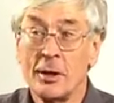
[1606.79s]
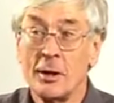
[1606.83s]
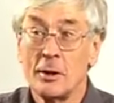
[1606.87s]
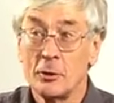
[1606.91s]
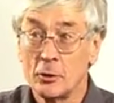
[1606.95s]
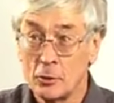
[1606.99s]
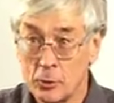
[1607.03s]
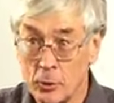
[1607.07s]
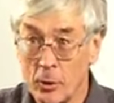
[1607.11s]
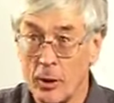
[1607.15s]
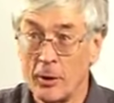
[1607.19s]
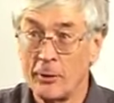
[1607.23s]

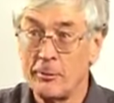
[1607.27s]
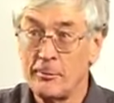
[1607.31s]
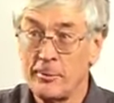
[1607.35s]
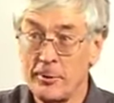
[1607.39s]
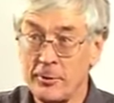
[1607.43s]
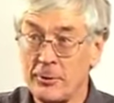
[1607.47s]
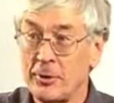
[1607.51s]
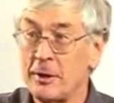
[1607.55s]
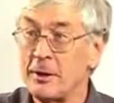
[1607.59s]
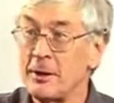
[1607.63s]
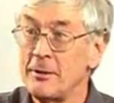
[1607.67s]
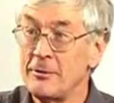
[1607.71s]

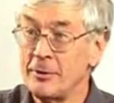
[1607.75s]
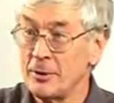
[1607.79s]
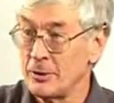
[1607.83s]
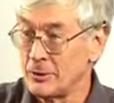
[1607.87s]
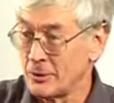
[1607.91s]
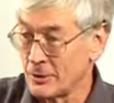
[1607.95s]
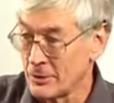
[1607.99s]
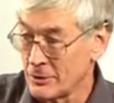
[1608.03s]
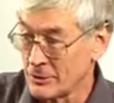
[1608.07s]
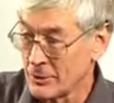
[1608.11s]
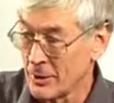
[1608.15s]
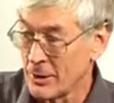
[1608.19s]
12%
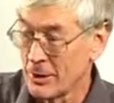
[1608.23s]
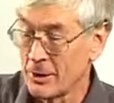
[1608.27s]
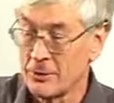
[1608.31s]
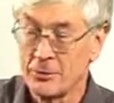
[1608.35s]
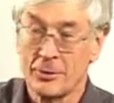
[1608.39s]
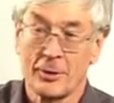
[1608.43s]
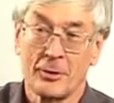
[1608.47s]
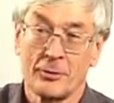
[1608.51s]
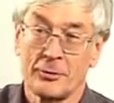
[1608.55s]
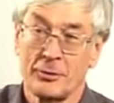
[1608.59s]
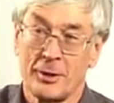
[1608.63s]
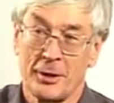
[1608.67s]
efficient solar
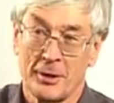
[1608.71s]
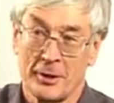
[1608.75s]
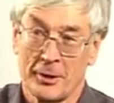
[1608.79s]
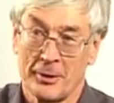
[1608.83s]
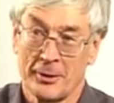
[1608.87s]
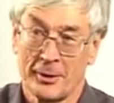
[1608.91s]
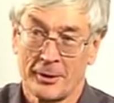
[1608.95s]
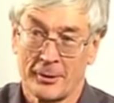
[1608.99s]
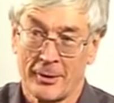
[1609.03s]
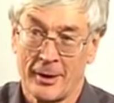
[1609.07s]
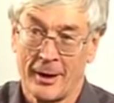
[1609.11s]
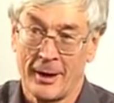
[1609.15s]
cells sitting on
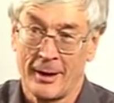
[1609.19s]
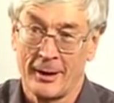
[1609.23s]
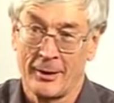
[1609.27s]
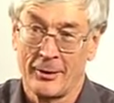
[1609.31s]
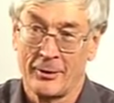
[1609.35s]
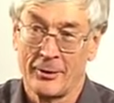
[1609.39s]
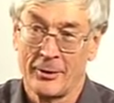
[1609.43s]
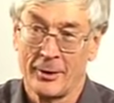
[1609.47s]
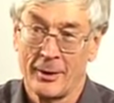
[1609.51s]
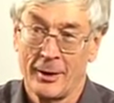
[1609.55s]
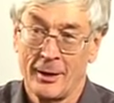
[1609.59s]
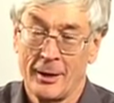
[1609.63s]
the ground.